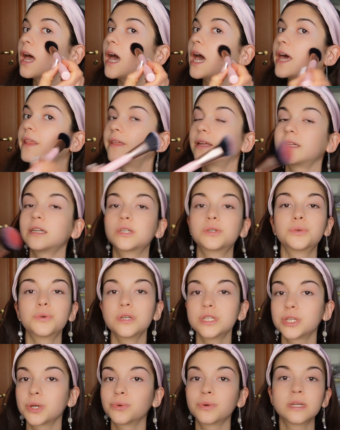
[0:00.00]
and then it
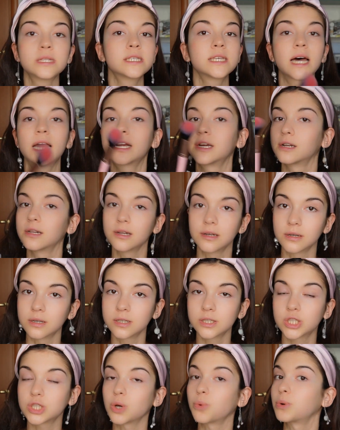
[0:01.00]
ruins your entire look,
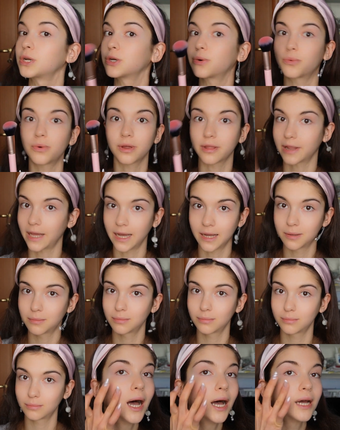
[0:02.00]
so we don't want that.
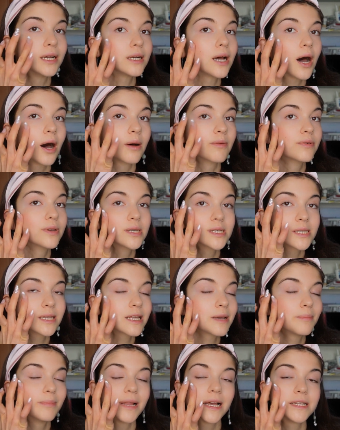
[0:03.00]
And
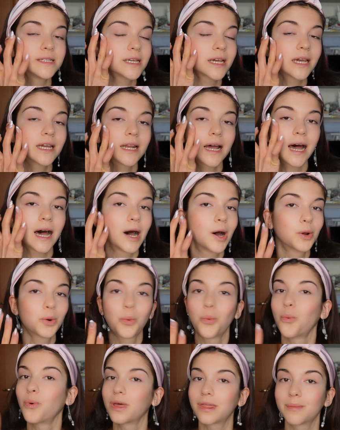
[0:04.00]
obviously blending it out
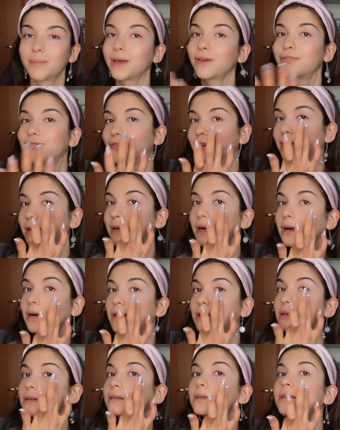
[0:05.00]
with my
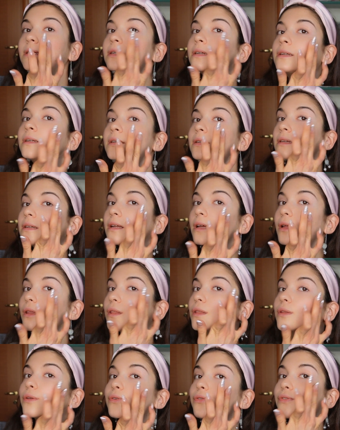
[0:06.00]
finger.
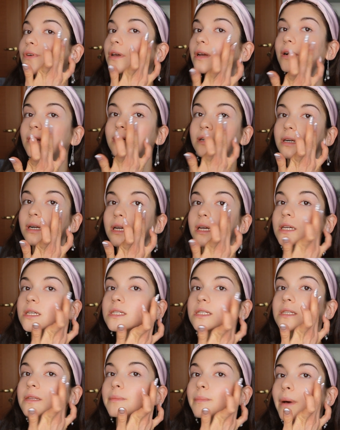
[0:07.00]
The finger
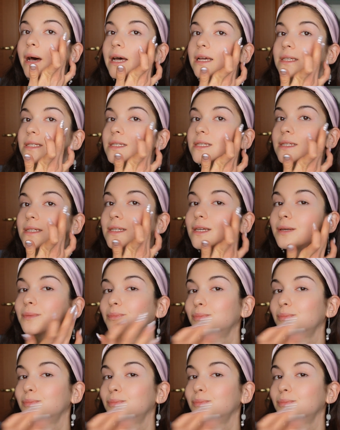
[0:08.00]
is the best.